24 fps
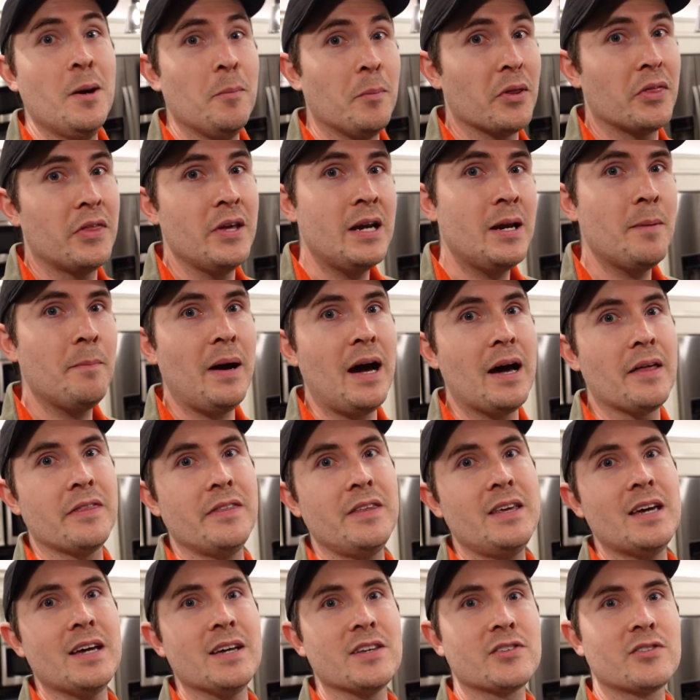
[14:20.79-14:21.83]
But think about
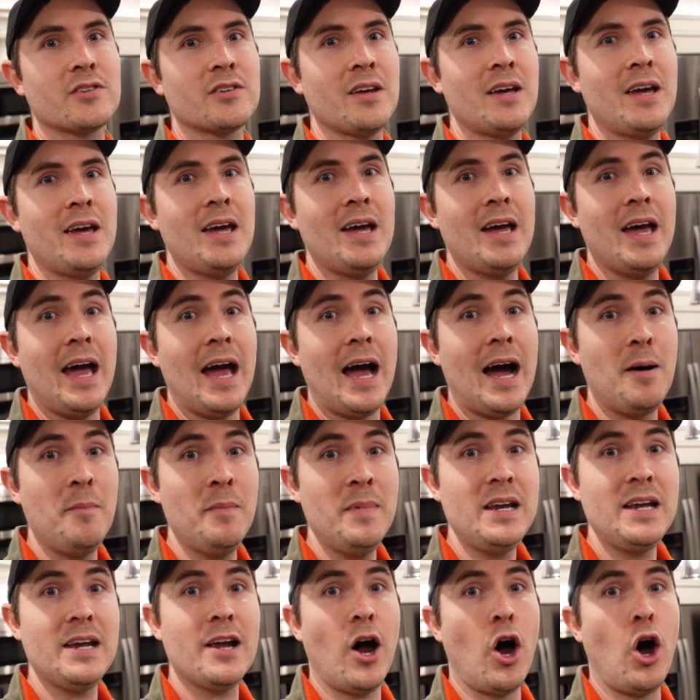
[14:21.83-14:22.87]
this how
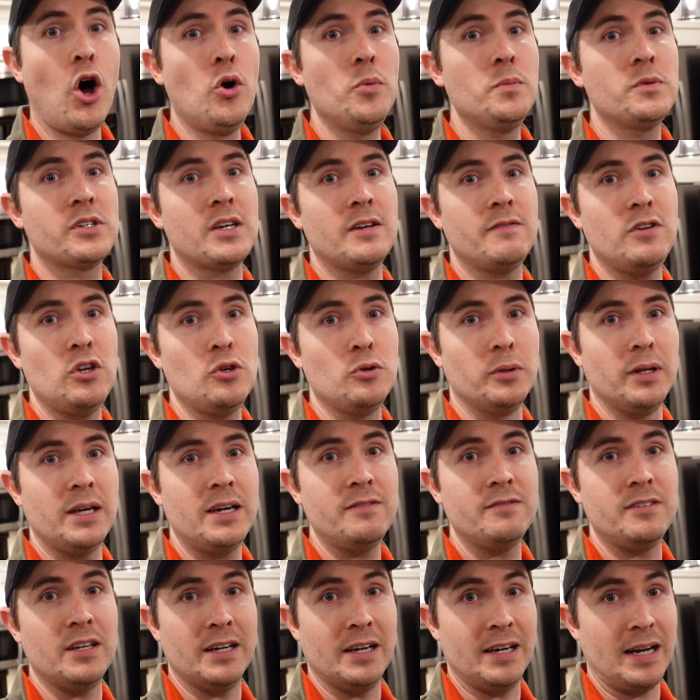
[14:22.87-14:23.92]
many homes have you
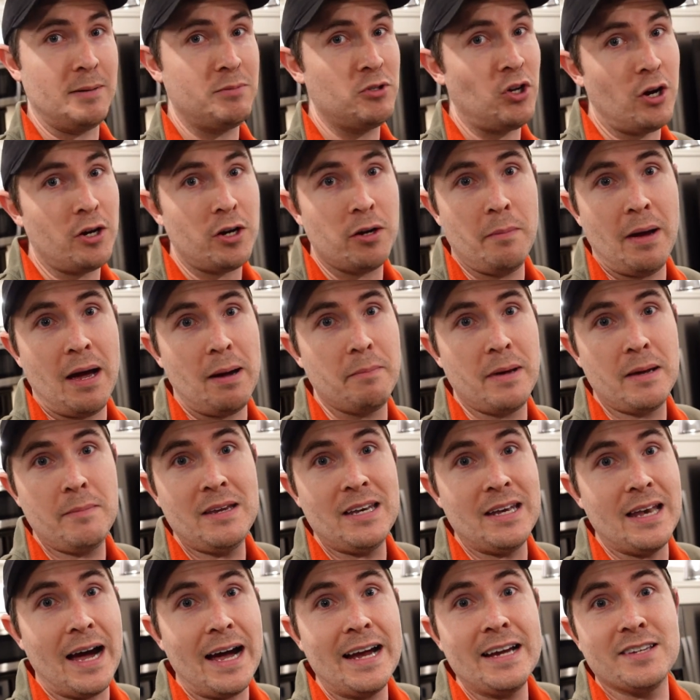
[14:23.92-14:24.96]
lived in? And I'm talking about maybe
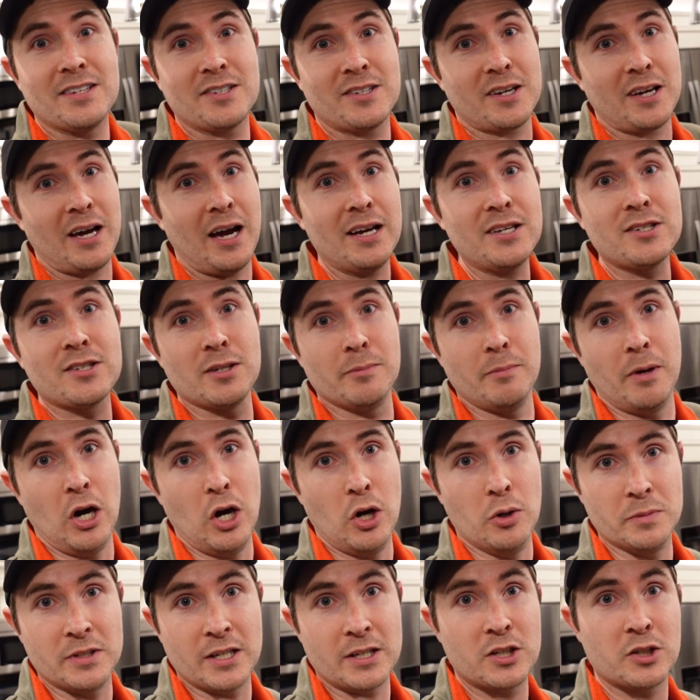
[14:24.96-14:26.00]
nice custom
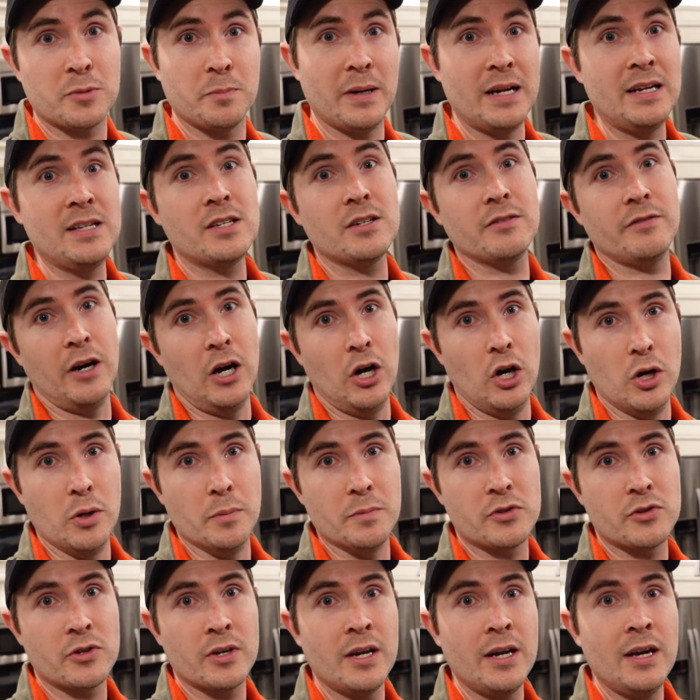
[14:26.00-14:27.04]
homes, expensive
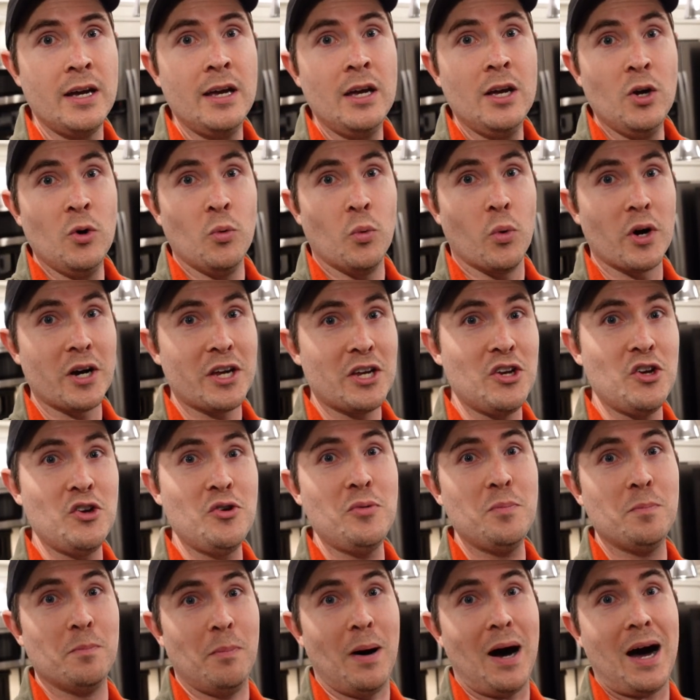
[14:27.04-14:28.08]
homes, where
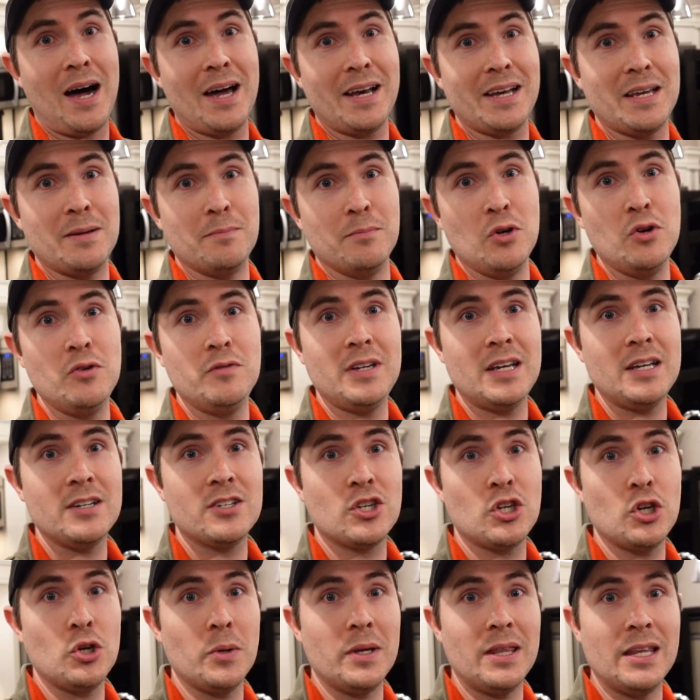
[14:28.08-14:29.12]
you bought and moved
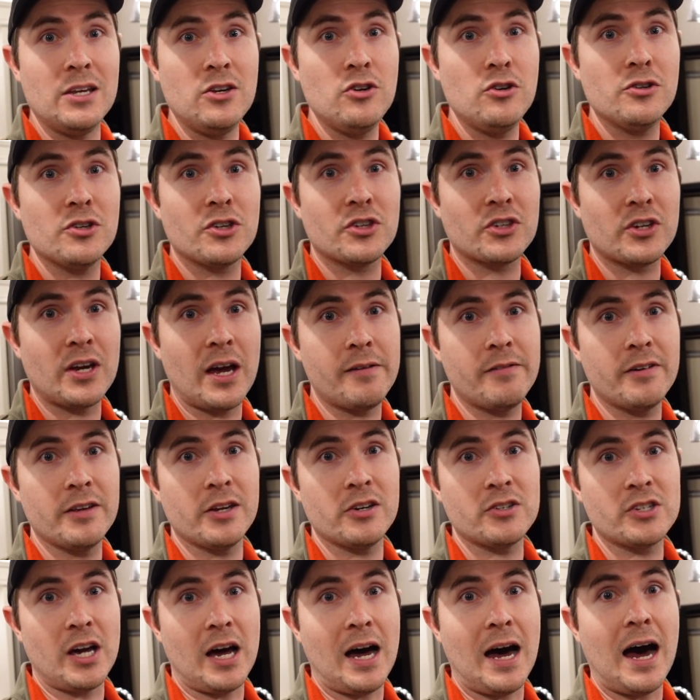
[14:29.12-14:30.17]
into, and then you discover
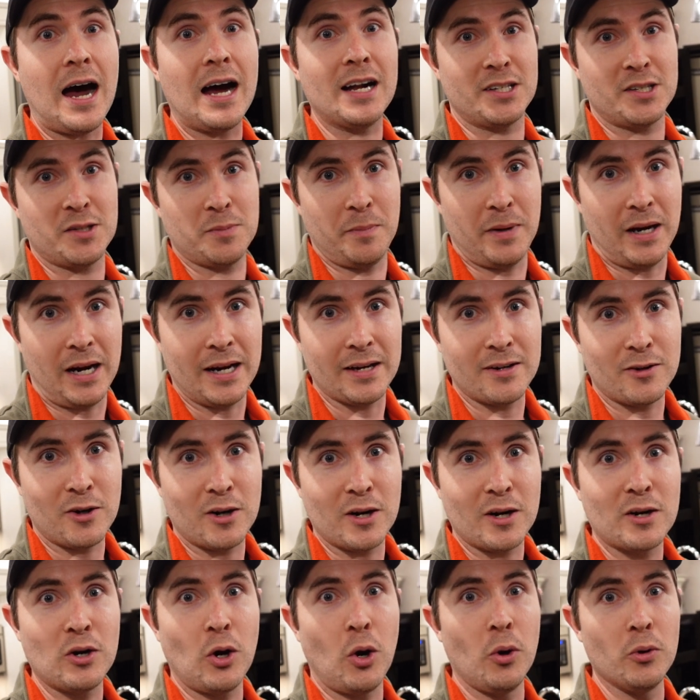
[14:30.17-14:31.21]
there's a hot spot
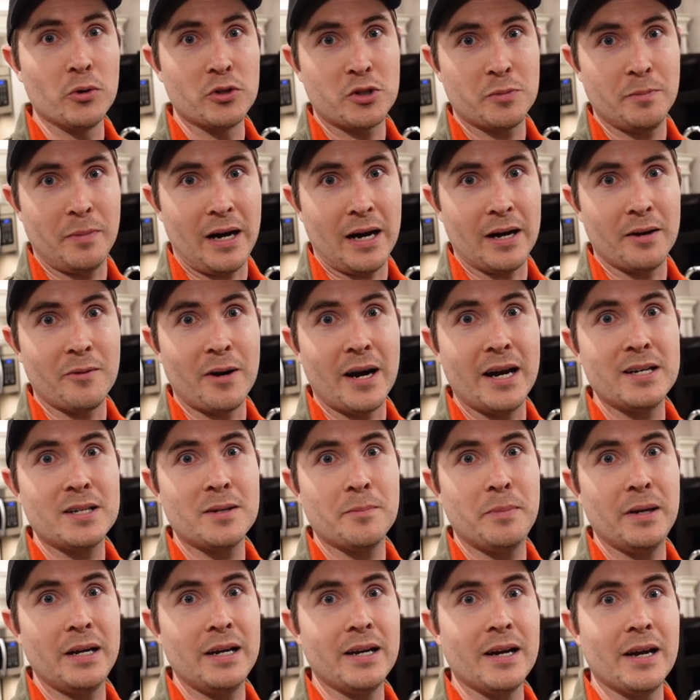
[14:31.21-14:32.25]
or a cold spot, right?
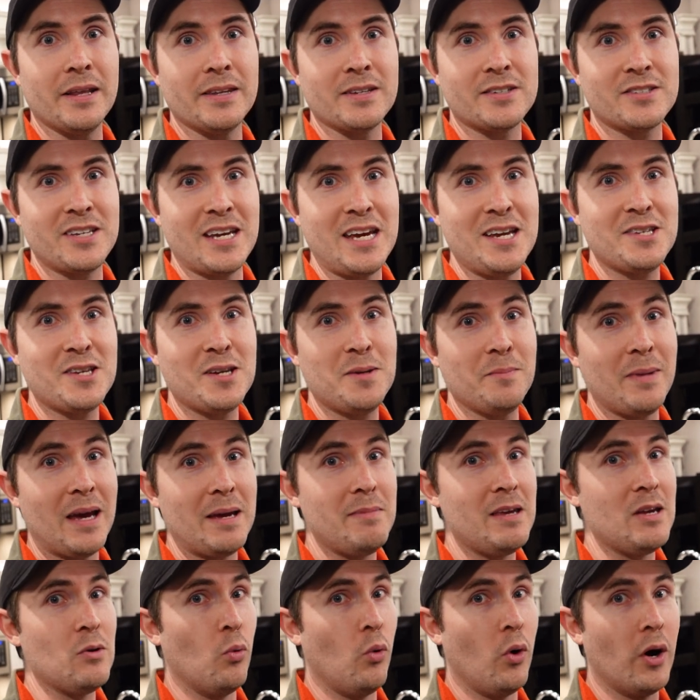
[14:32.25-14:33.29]
Depending on the season,
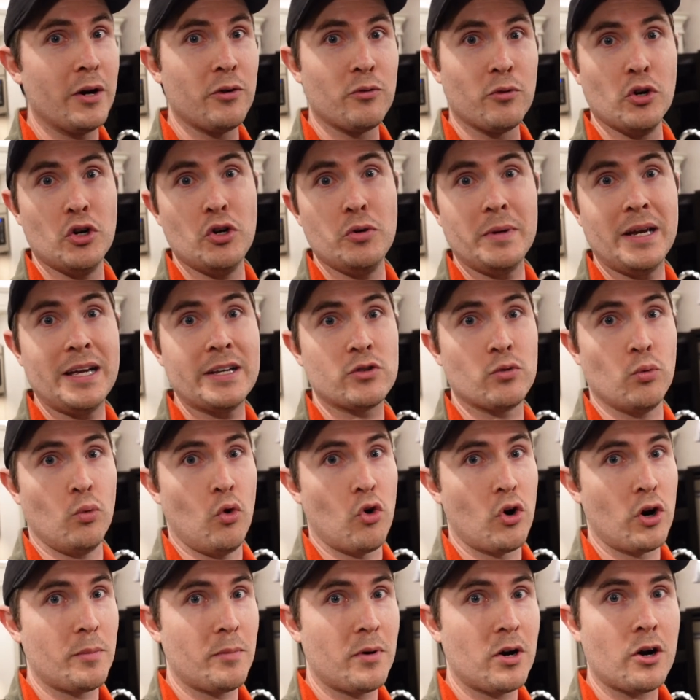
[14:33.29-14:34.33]
maybe one room gets
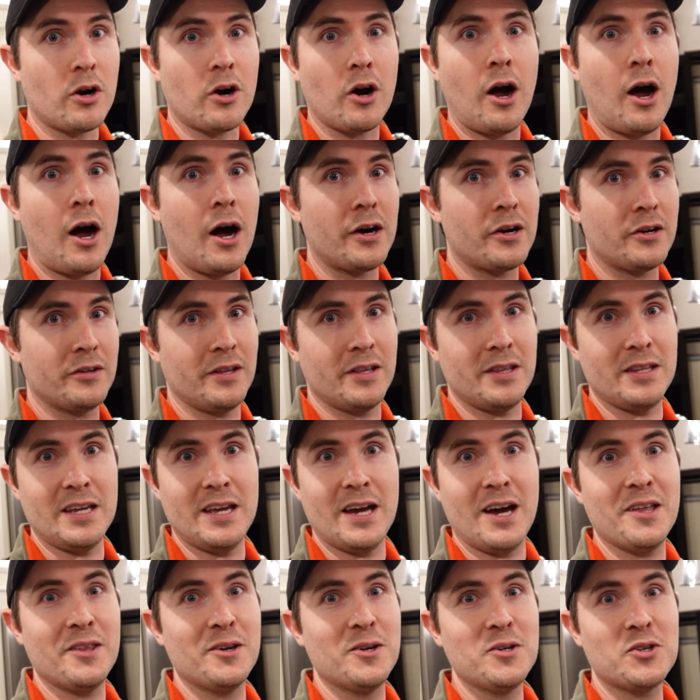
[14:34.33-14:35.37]
warmer or hotter than
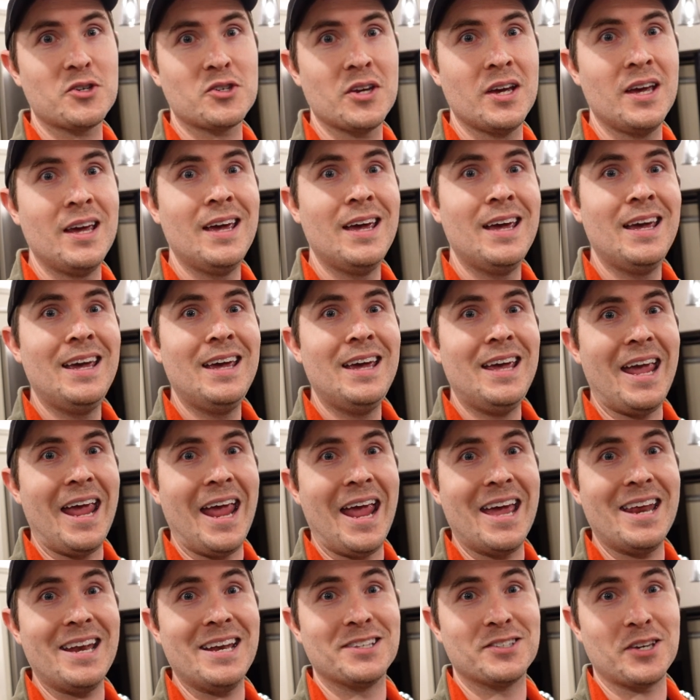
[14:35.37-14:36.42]
the others
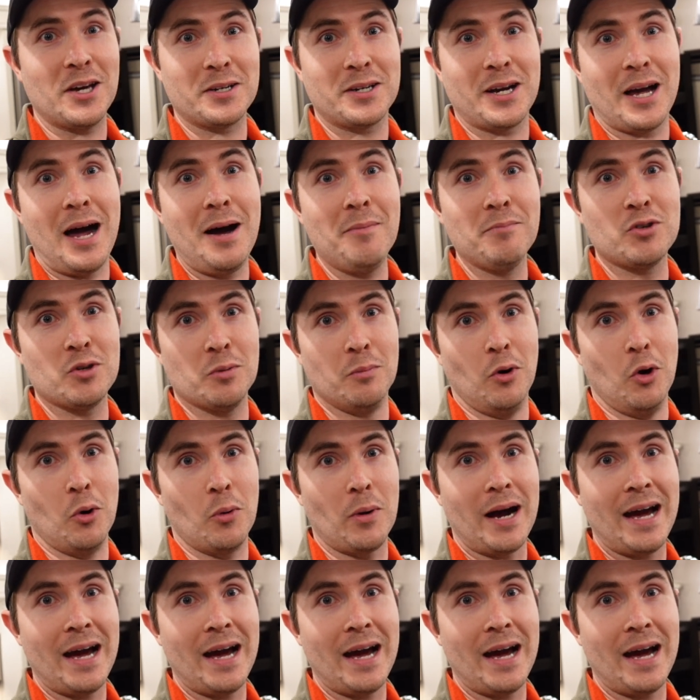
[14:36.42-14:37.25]
and it's uncomfortable,